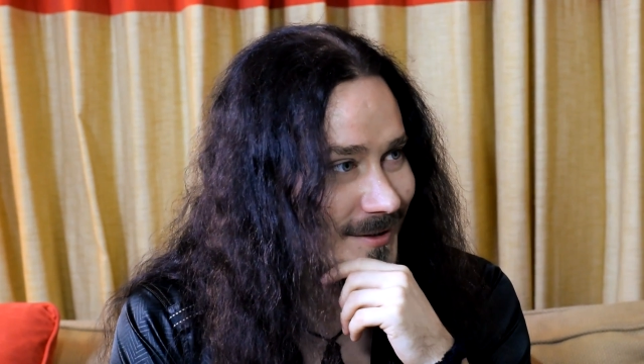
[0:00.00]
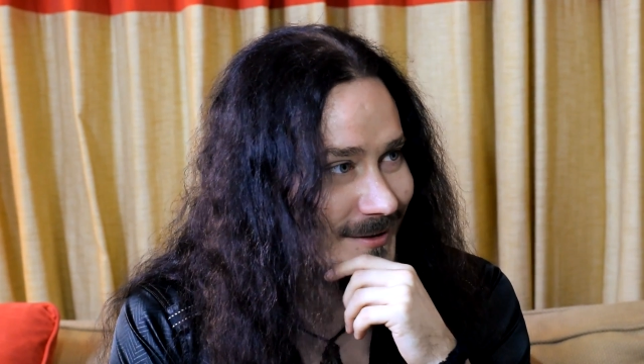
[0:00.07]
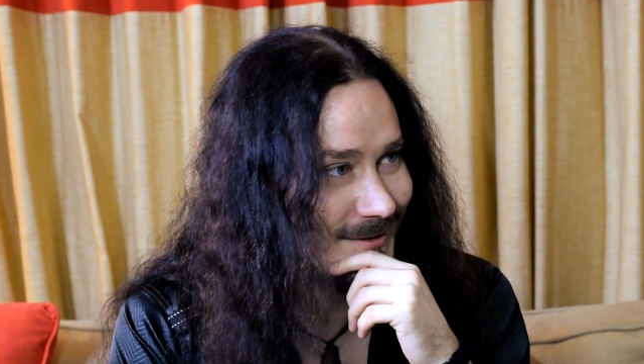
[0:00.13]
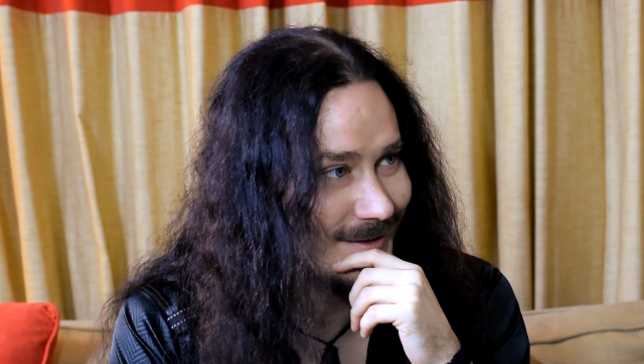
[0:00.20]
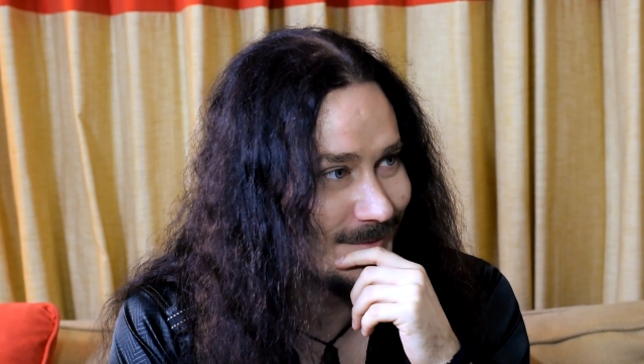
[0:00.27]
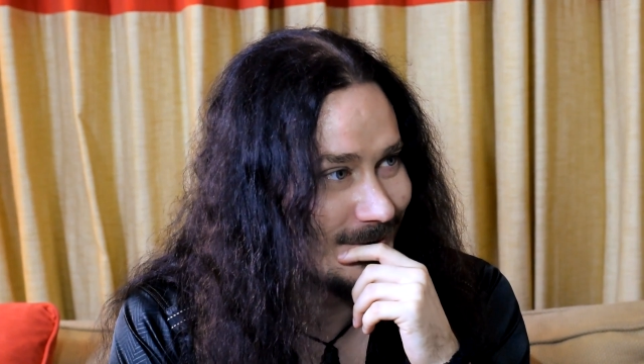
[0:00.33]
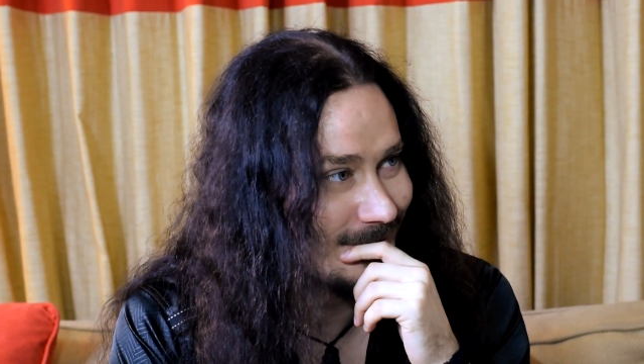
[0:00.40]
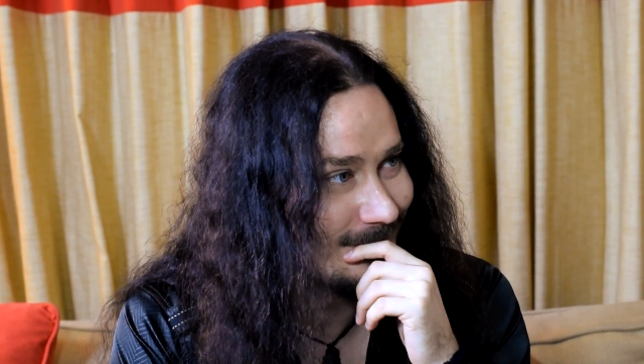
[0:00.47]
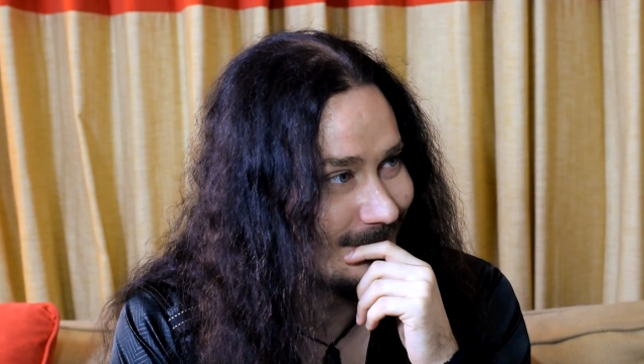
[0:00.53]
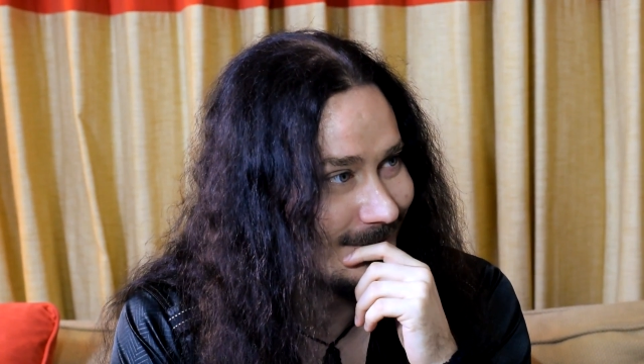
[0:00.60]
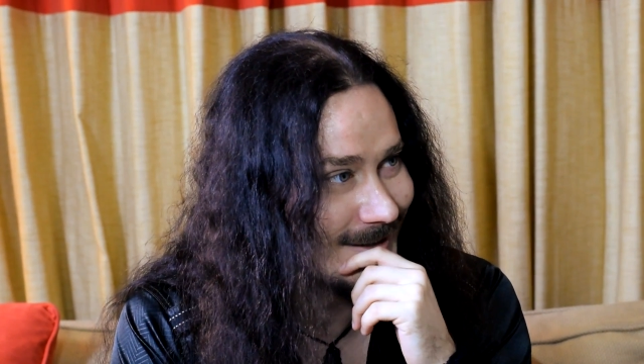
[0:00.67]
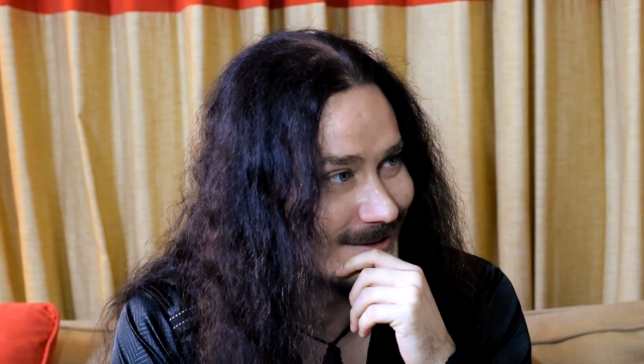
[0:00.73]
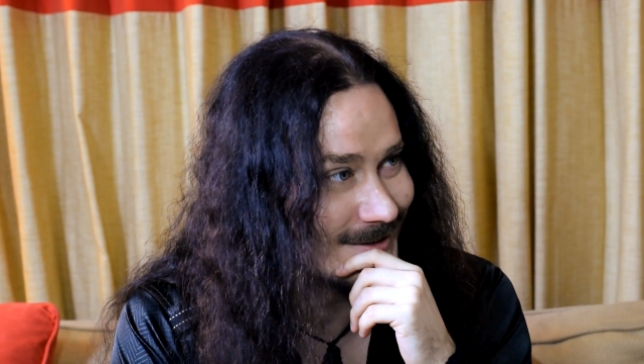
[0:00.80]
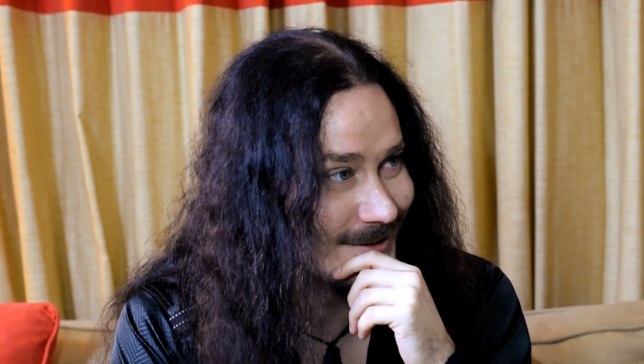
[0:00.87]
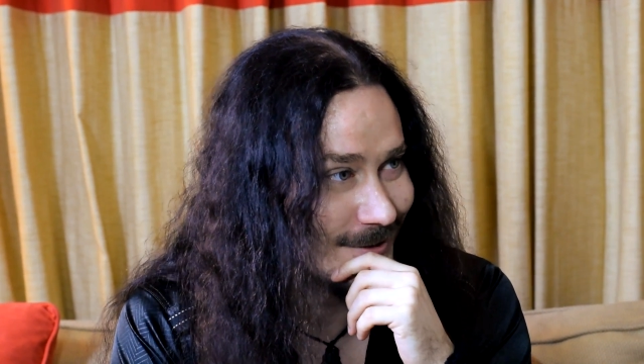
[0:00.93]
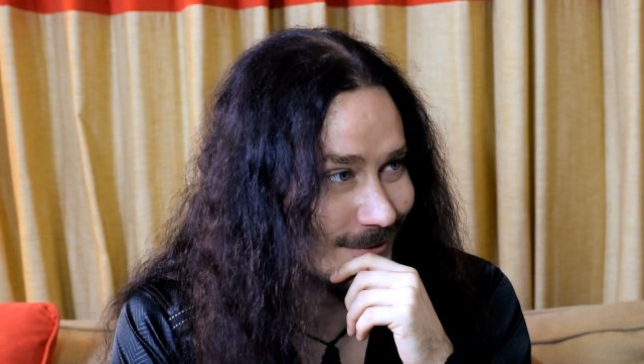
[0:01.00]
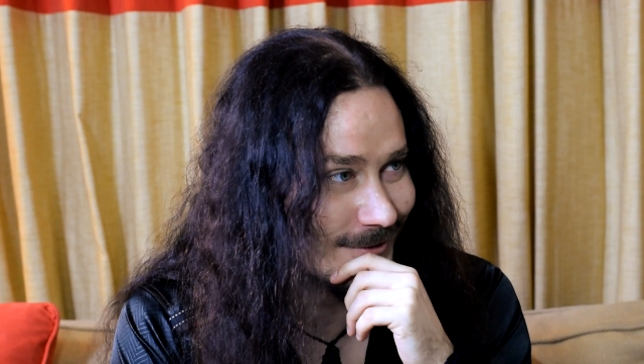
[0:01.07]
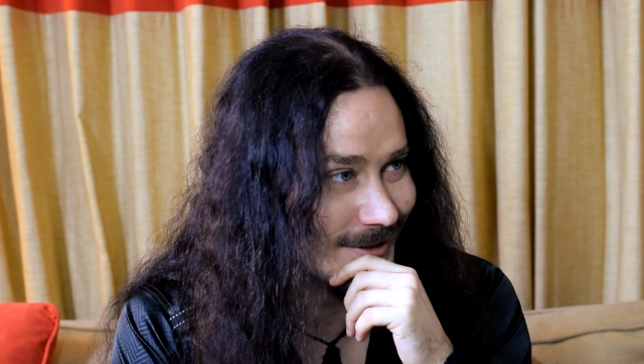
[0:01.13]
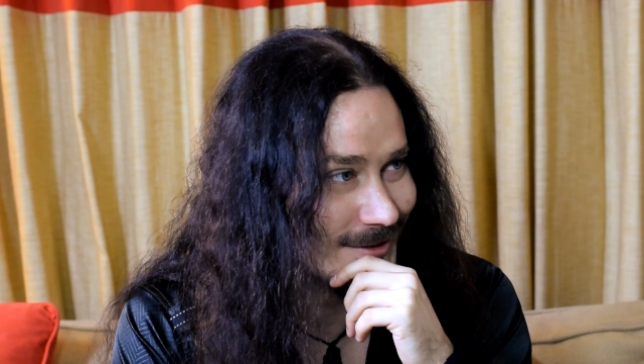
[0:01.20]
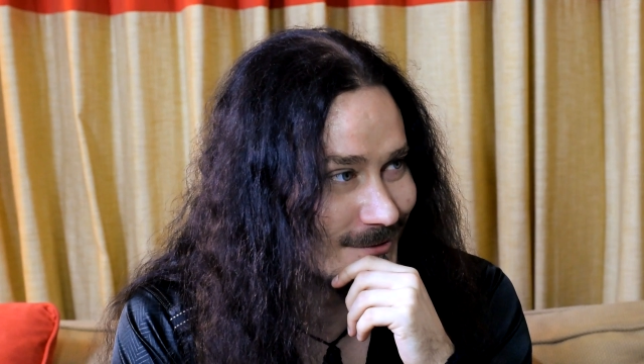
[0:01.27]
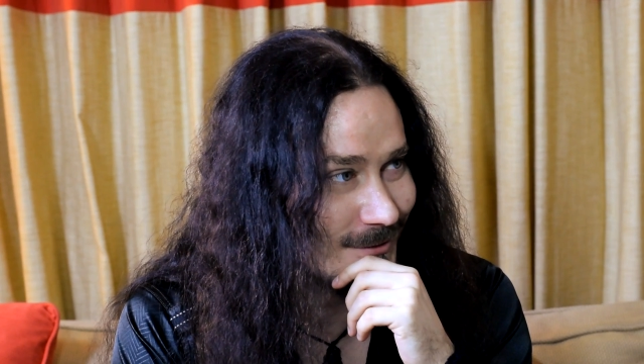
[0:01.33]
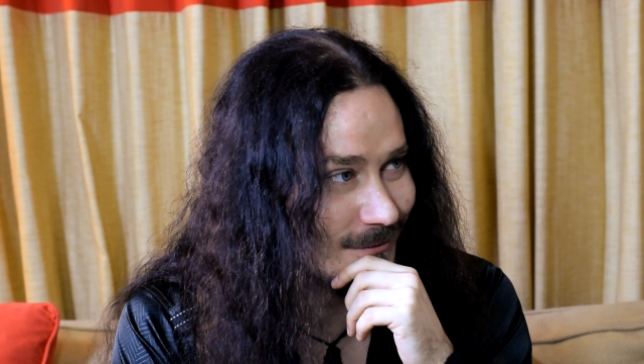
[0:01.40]
I mean, that's the
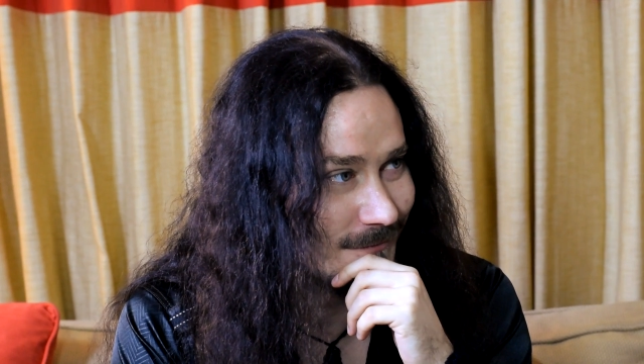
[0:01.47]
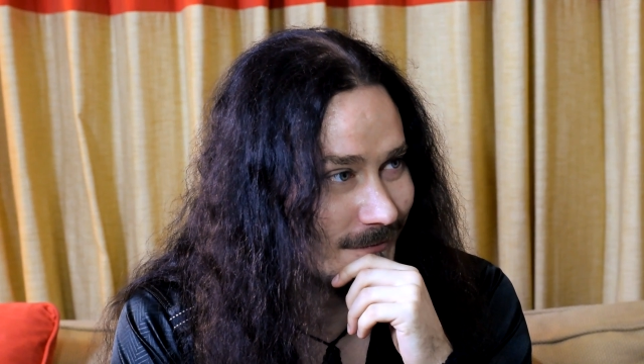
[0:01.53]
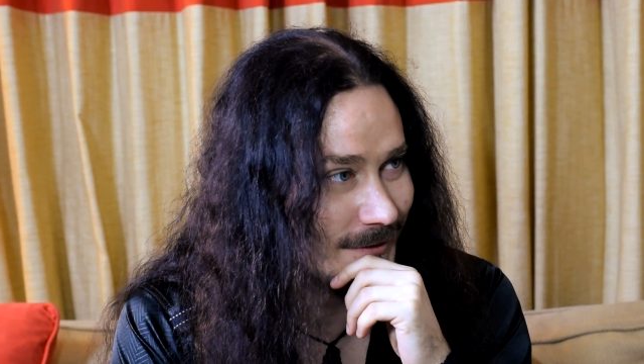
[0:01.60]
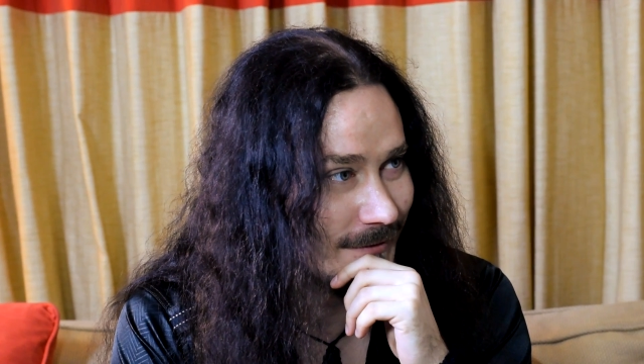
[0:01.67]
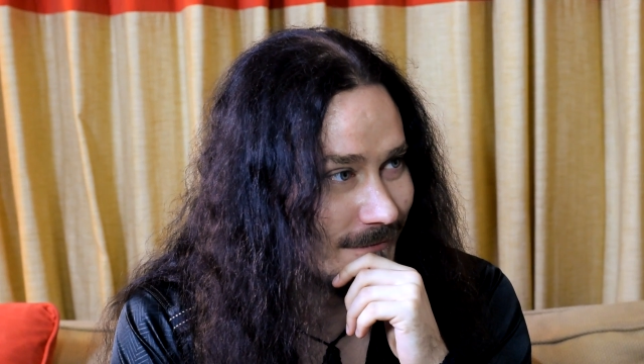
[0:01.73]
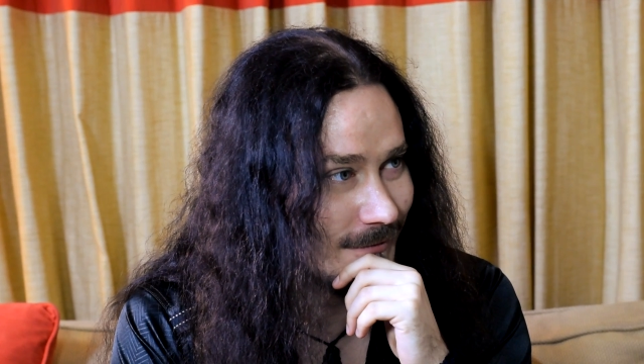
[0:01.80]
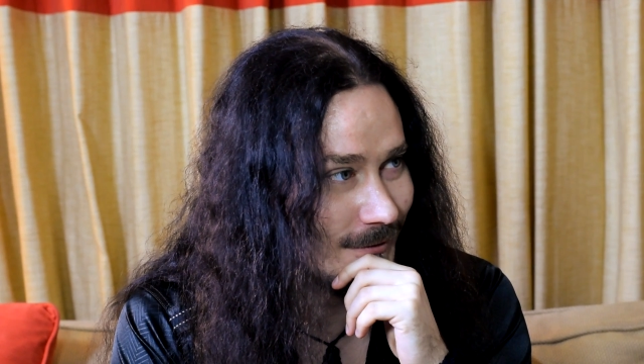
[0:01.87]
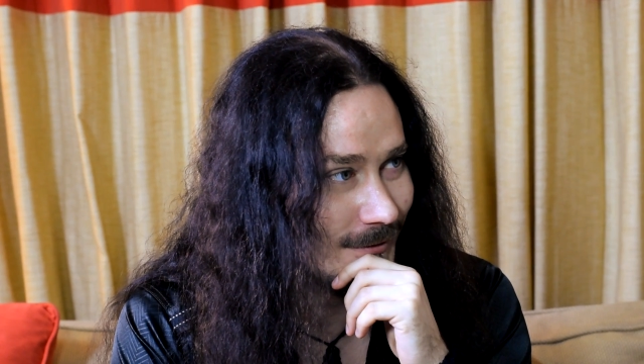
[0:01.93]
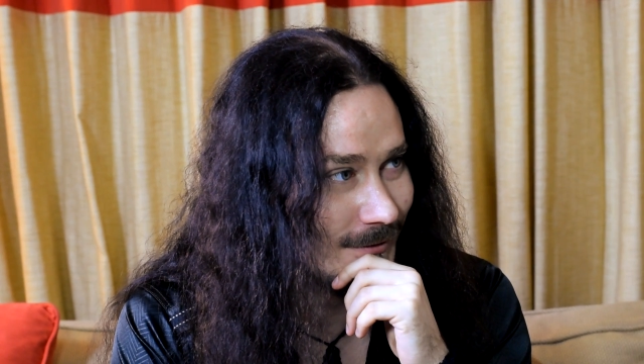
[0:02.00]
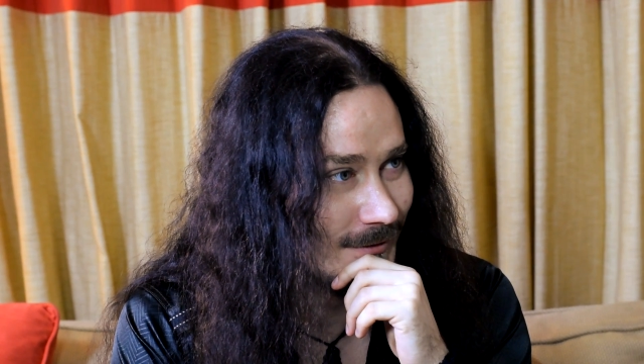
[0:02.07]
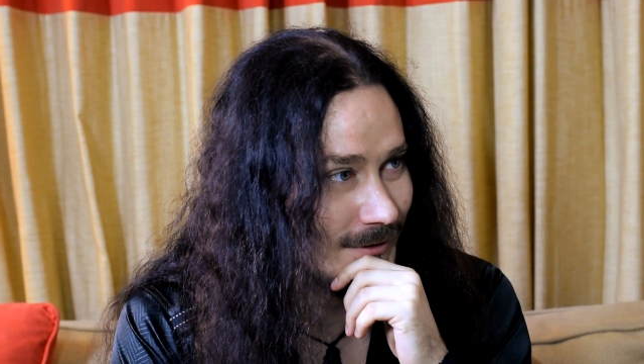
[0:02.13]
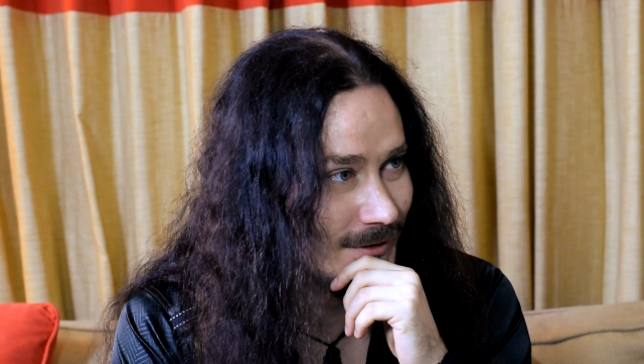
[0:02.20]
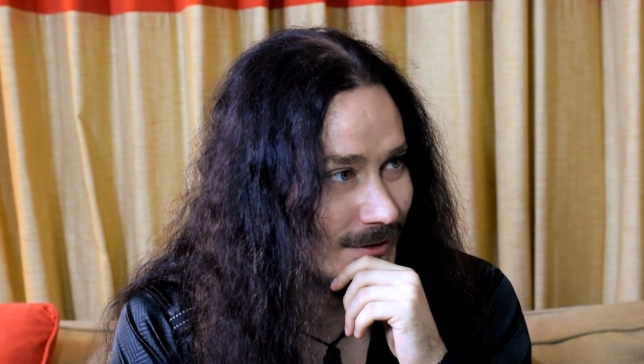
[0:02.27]
occasional free fall.